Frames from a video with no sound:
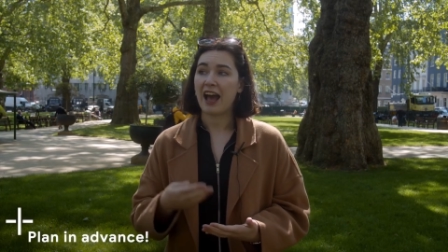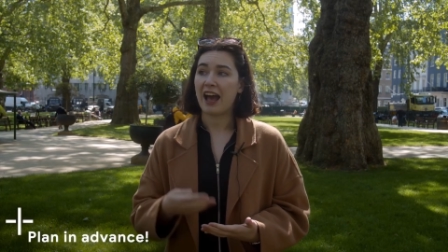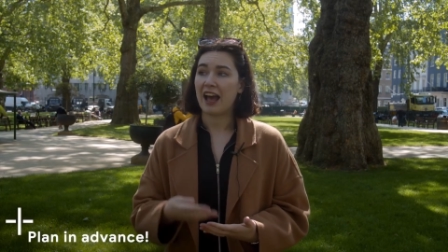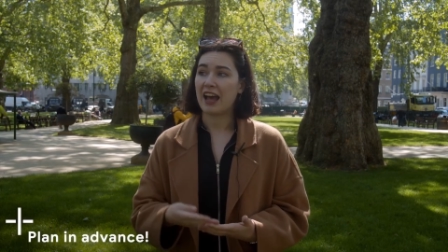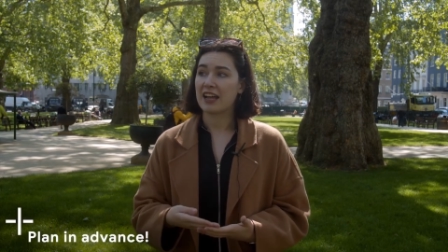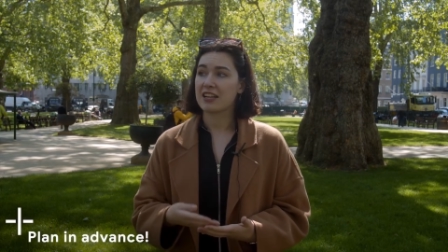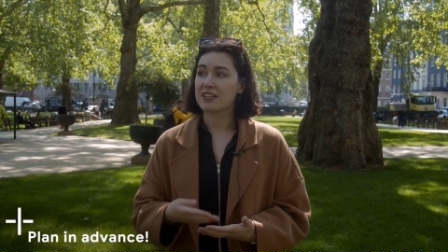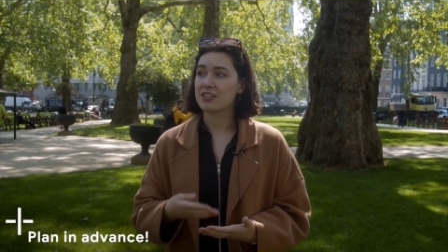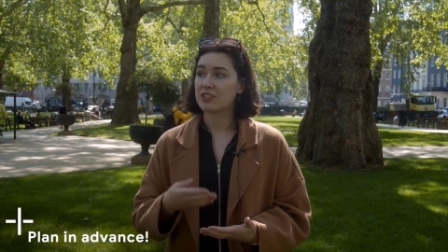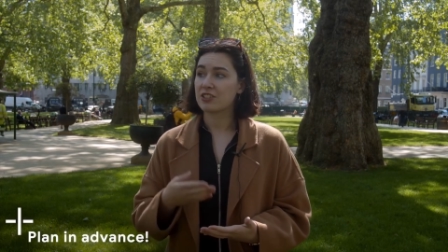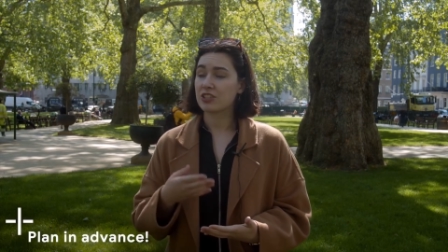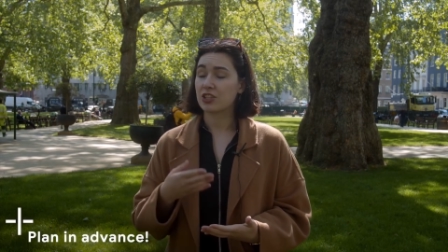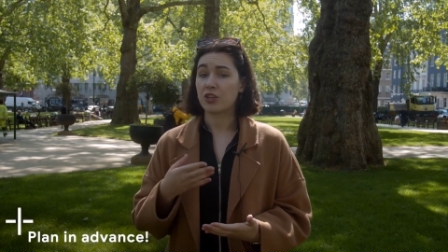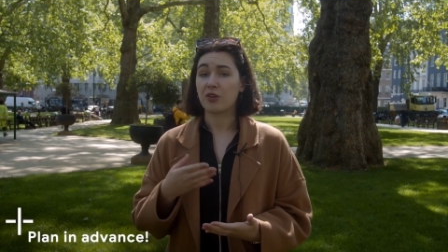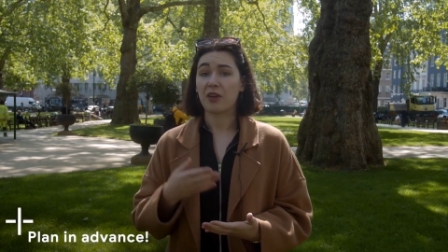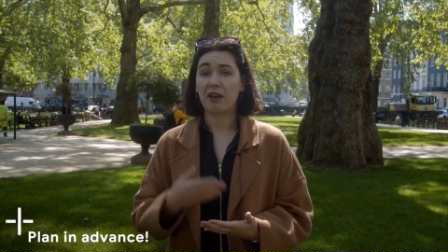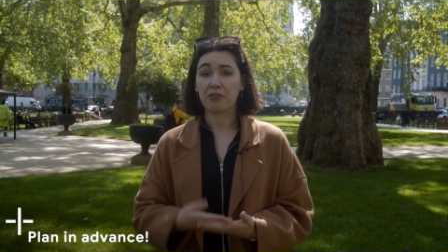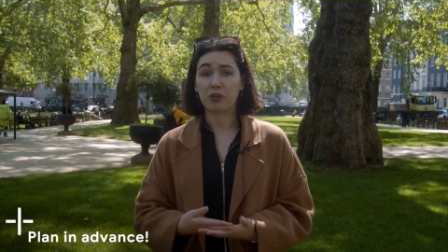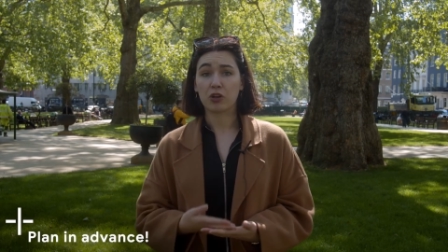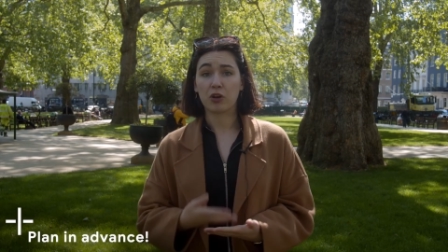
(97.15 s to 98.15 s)
and
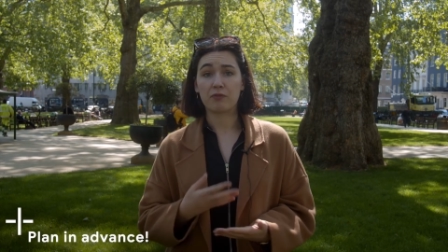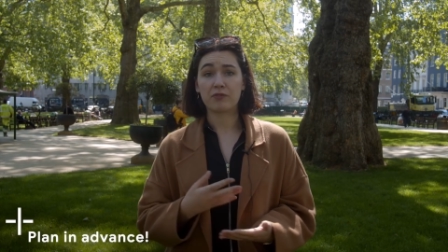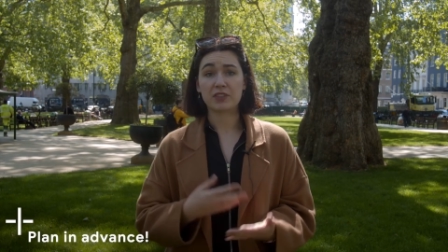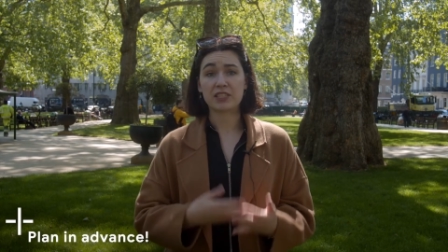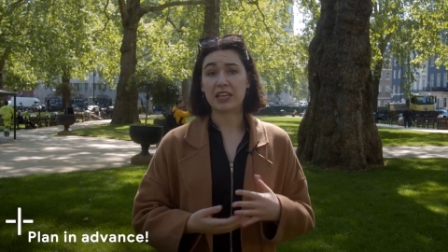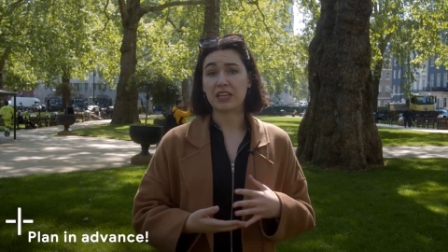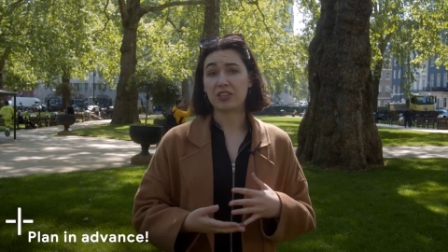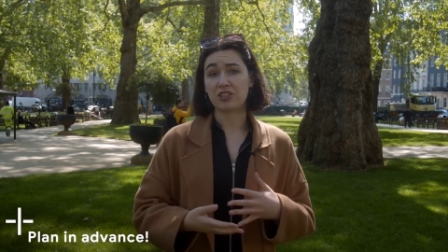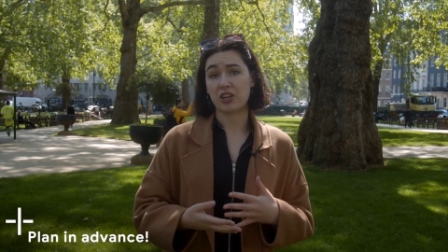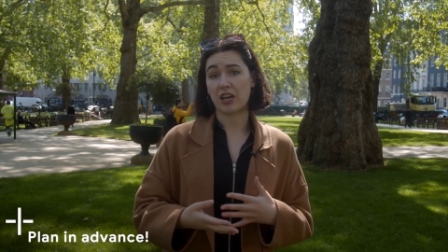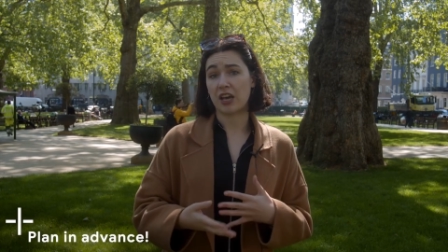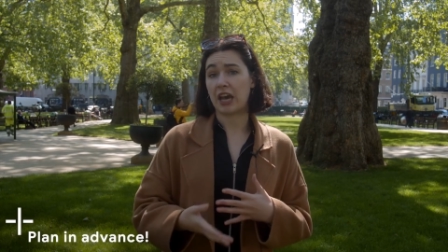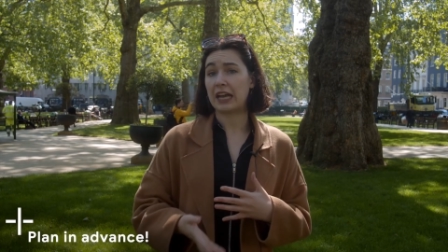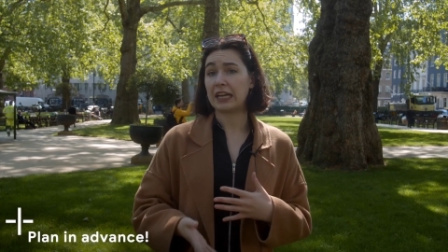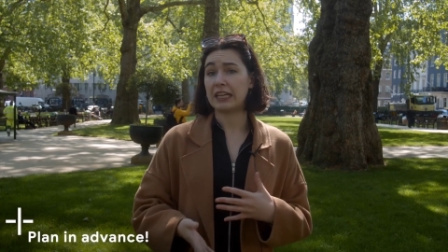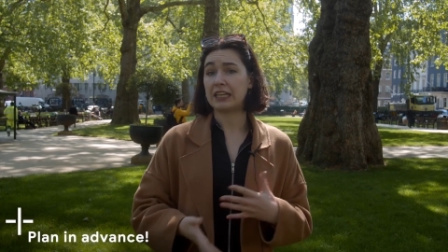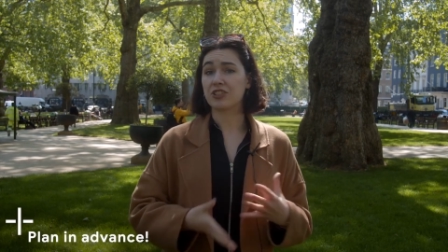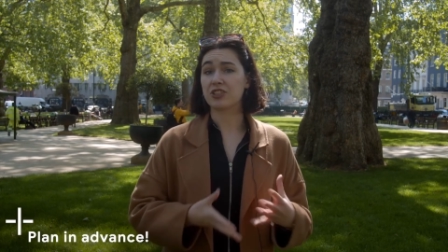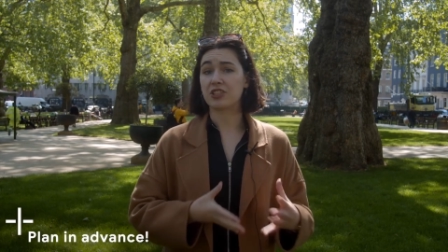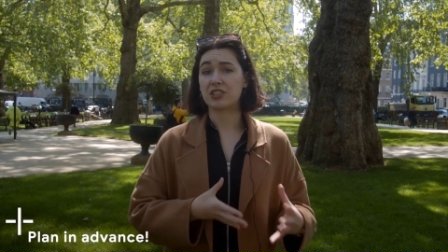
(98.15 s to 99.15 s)
you have a conversation
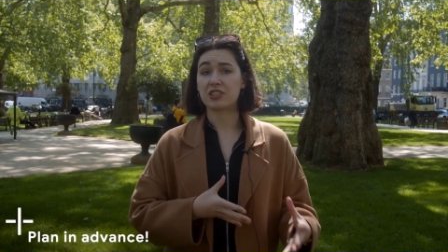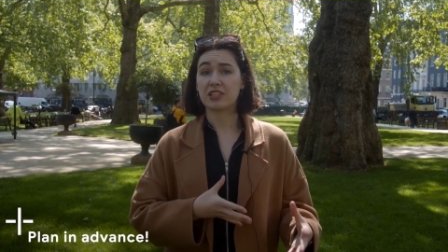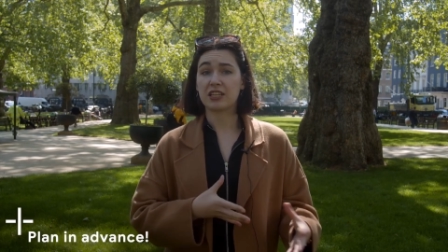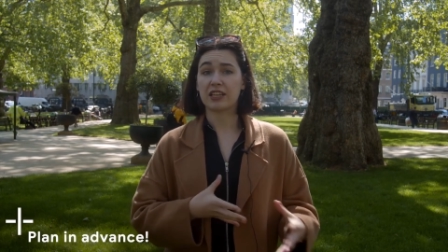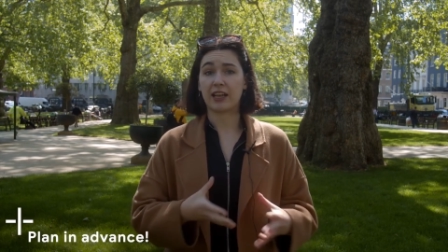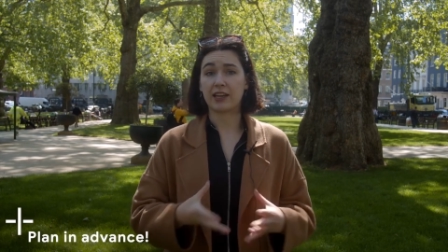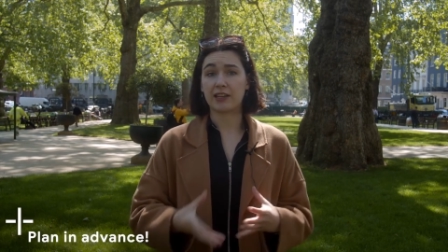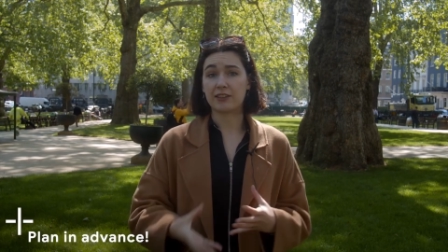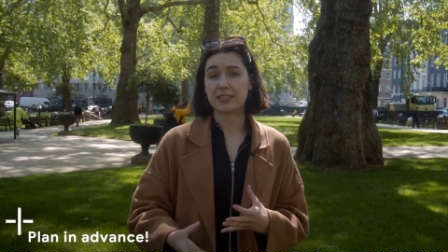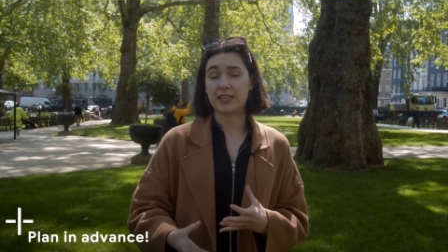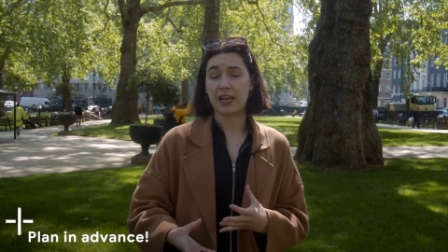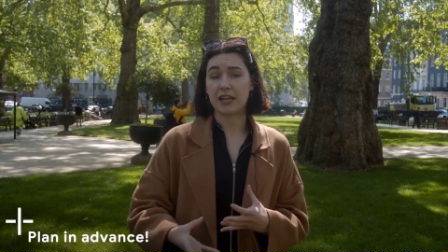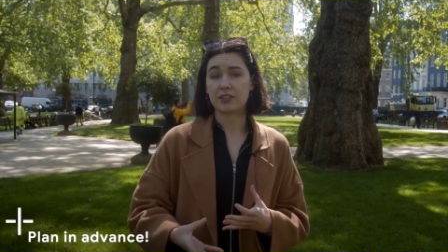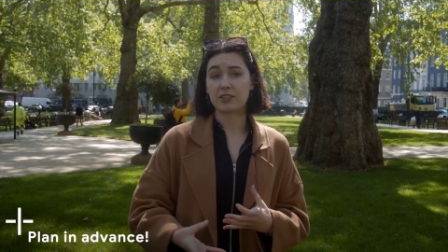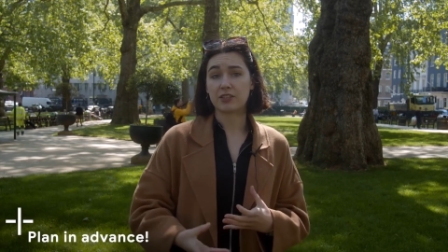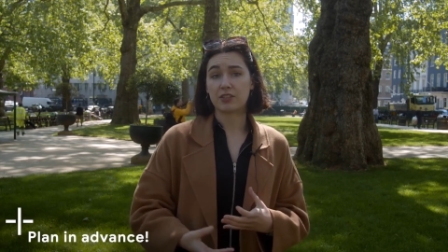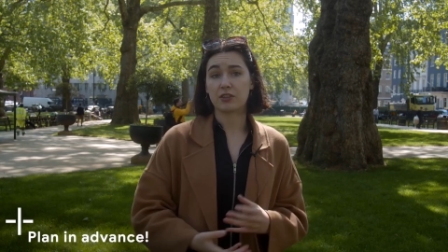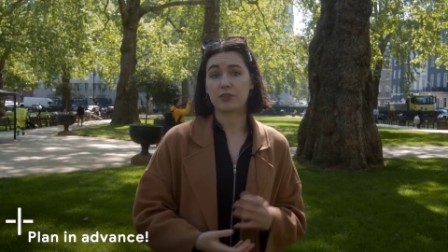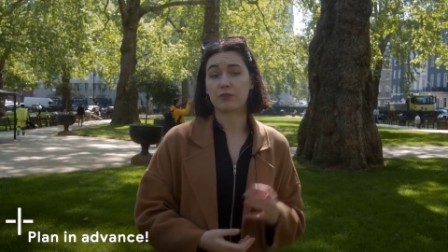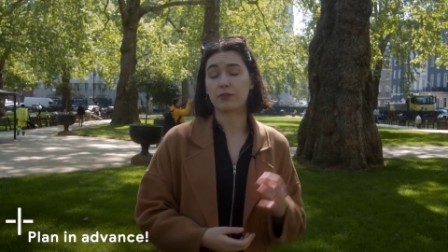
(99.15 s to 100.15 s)
early just to get a
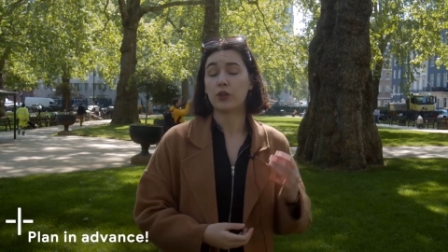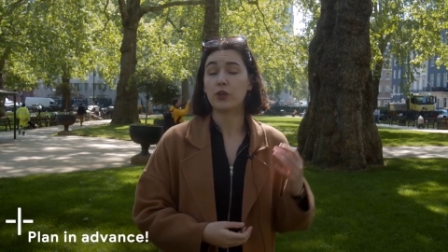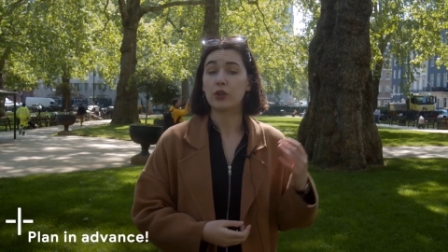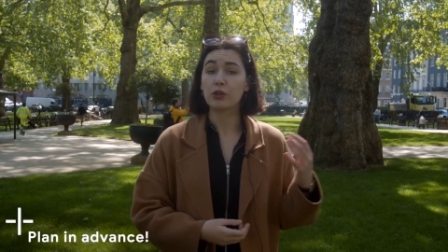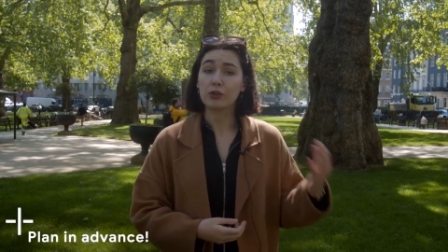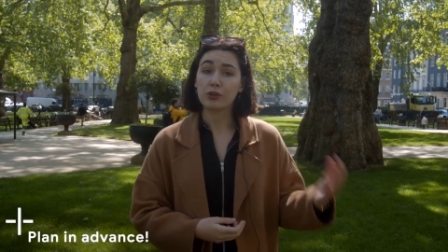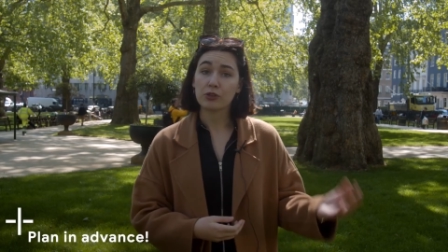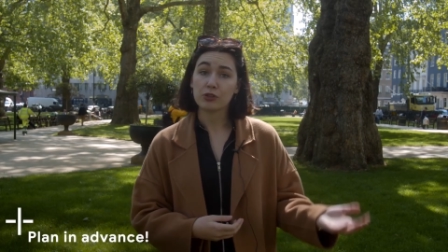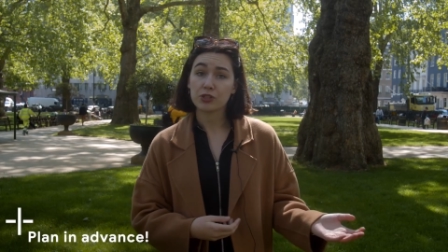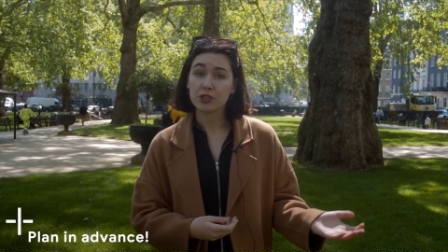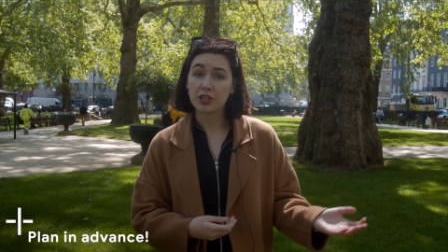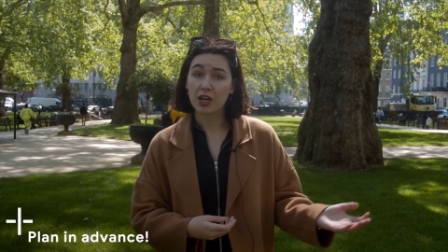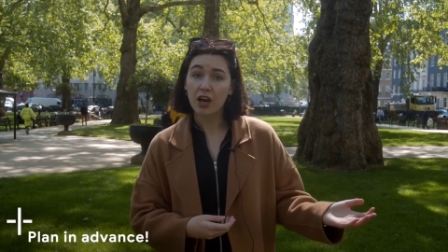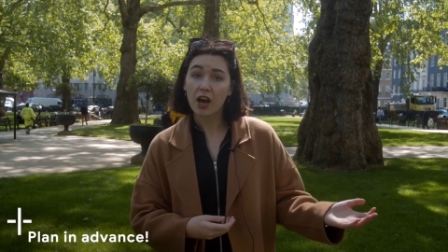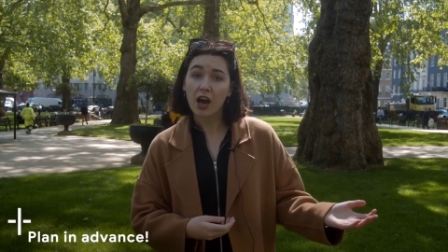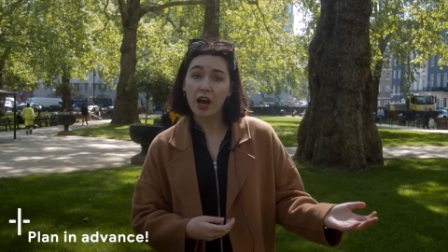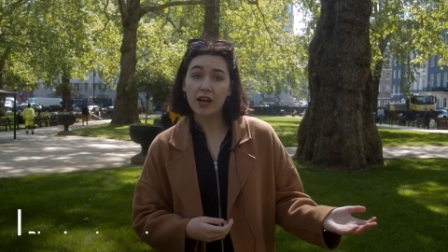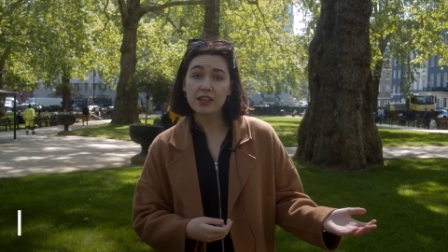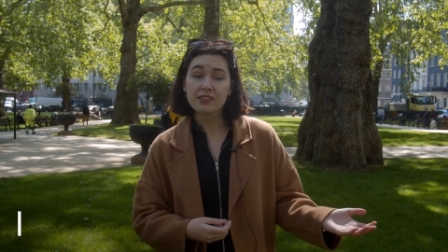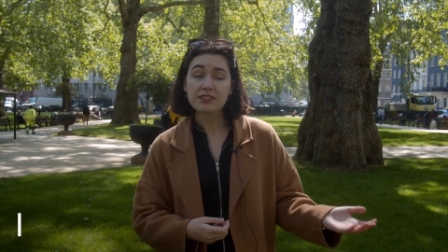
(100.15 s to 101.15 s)
sense of who you should
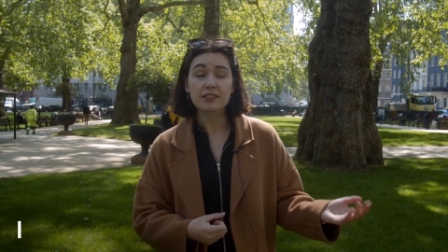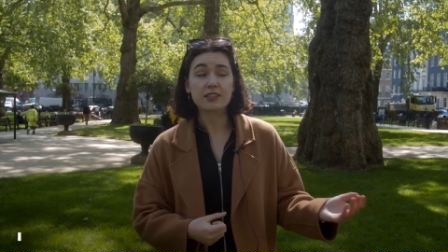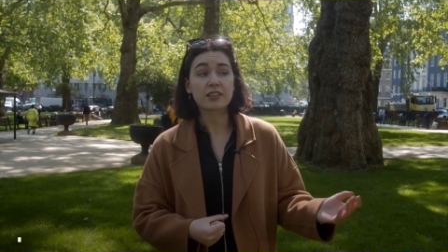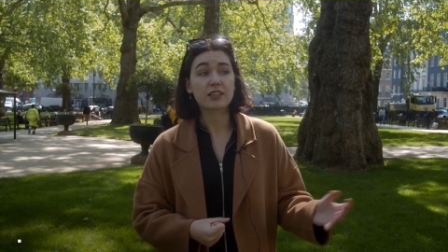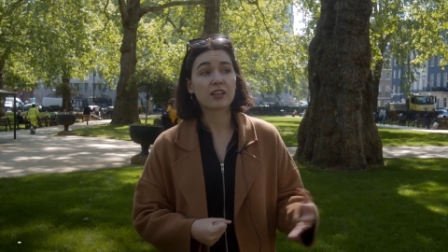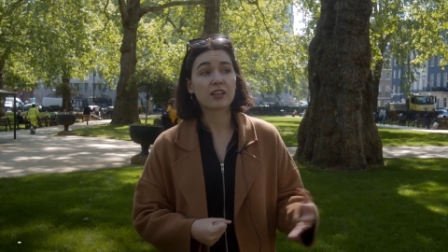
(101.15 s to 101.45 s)
ask,